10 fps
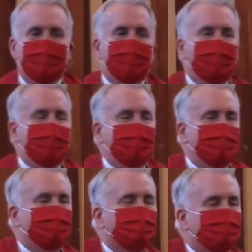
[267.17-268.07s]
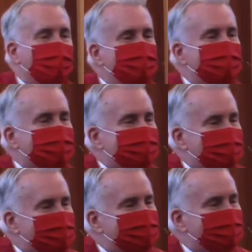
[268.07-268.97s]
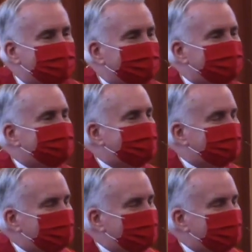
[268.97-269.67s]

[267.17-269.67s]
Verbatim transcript: a groaning in us that's